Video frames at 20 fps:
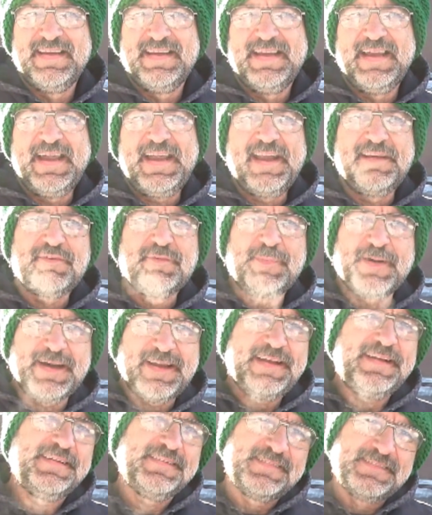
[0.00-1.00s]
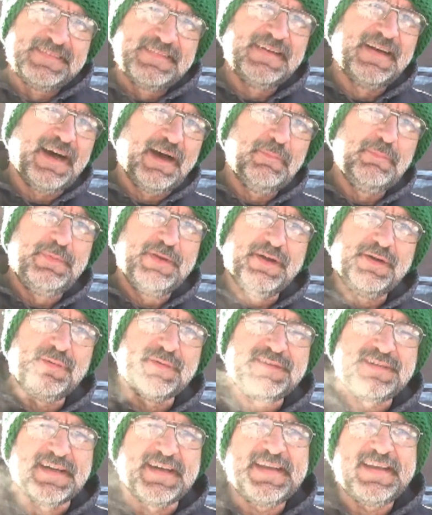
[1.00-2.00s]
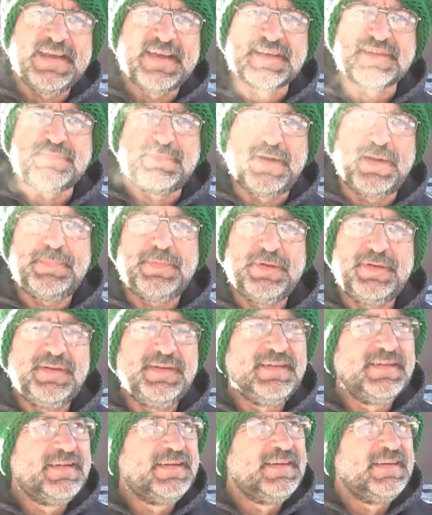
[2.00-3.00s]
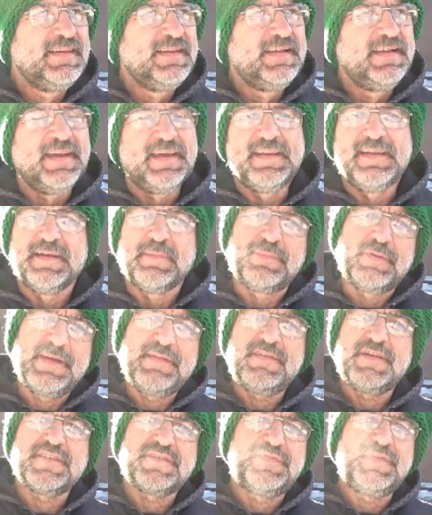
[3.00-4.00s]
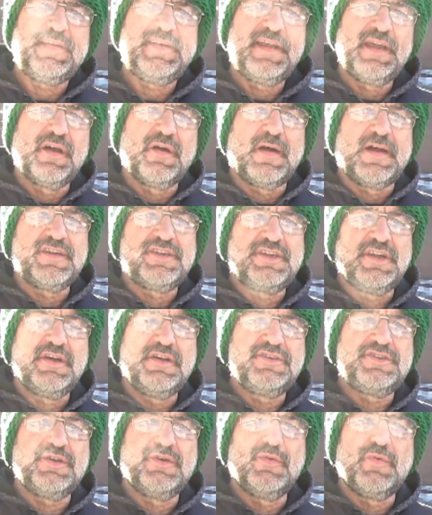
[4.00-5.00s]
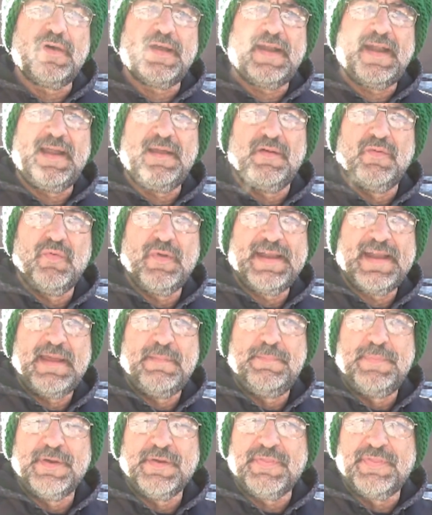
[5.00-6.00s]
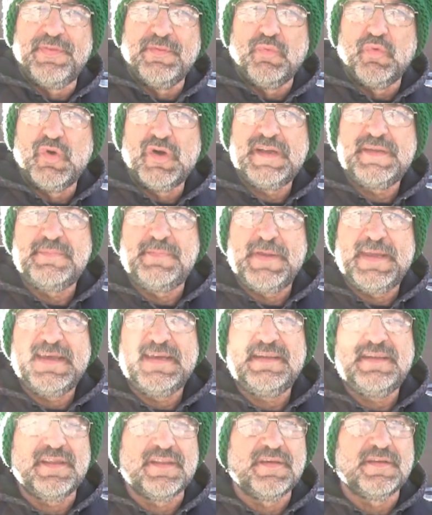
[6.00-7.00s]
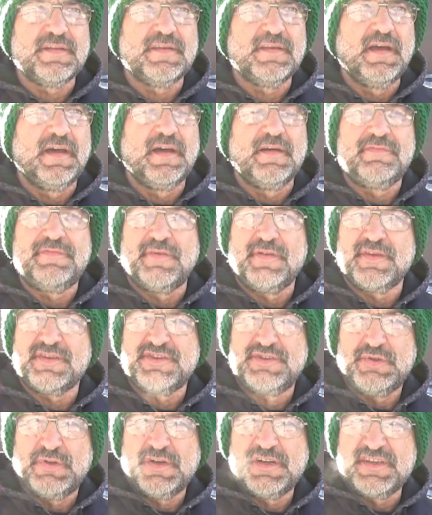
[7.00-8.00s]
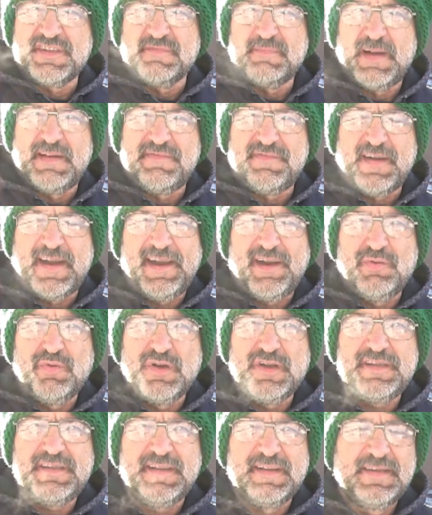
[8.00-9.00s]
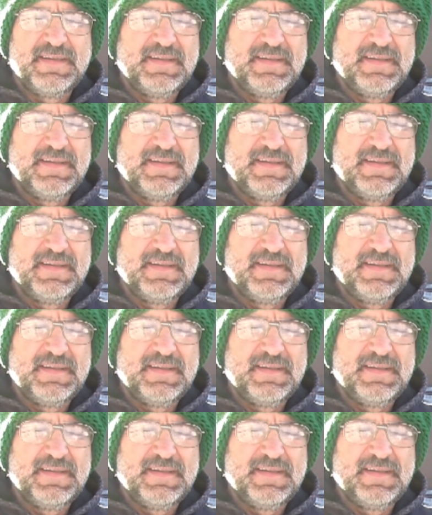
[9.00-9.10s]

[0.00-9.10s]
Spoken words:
Hey everybody, I'm Bill with Tiny House Prepper, and in a previous video I showed you when I built the wood bin for the storage of my firewood.